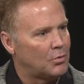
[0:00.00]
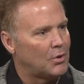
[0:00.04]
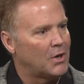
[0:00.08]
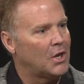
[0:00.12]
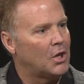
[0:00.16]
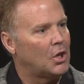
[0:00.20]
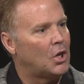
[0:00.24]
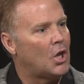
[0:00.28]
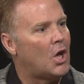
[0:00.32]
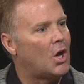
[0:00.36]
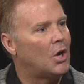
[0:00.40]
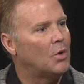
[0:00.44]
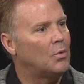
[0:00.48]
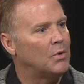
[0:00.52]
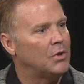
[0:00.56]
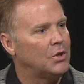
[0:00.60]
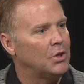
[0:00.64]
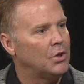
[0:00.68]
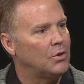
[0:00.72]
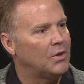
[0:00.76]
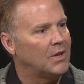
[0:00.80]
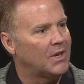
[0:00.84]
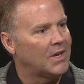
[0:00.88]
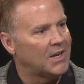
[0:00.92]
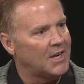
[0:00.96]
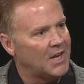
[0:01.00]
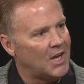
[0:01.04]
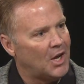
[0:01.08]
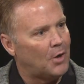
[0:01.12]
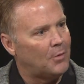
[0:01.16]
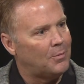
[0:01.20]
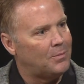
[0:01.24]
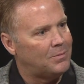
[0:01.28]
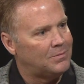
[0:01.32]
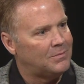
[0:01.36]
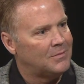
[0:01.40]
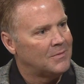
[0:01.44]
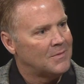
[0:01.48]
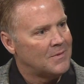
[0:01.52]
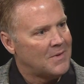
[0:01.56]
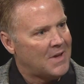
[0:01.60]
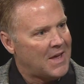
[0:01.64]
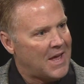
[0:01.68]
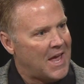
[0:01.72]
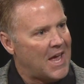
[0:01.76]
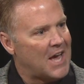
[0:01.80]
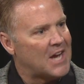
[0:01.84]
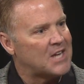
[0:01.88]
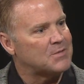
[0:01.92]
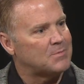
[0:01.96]
bring along with you that can help
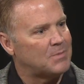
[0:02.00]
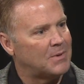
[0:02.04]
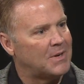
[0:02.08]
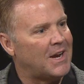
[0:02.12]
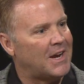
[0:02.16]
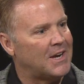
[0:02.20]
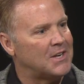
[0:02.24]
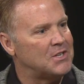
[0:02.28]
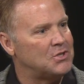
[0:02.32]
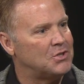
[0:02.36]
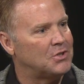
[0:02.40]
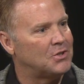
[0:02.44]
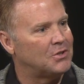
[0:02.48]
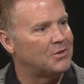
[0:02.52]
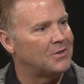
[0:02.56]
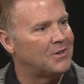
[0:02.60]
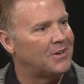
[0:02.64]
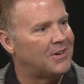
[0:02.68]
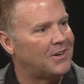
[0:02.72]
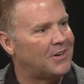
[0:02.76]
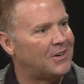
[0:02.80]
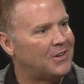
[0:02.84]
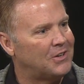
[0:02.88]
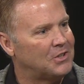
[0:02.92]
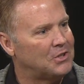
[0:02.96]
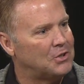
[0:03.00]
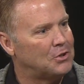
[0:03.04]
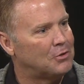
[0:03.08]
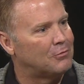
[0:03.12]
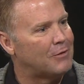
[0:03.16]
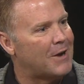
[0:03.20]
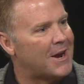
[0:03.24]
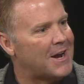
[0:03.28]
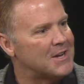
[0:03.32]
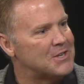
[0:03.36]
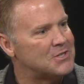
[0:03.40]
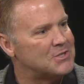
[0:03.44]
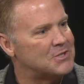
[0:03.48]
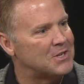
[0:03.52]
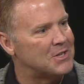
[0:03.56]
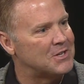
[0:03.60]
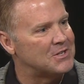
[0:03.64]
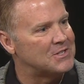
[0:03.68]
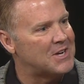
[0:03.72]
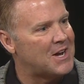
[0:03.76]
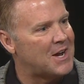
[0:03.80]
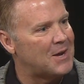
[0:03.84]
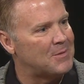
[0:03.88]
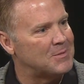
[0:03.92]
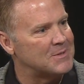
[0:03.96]
expedite your rise to the
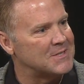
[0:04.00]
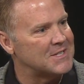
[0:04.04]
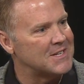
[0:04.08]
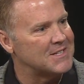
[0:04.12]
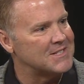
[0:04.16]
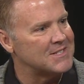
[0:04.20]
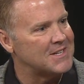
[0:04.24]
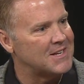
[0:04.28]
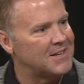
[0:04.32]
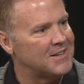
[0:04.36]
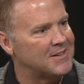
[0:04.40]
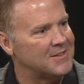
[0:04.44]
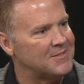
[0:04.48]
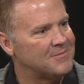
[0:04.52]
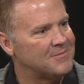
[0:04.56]
top, as I say.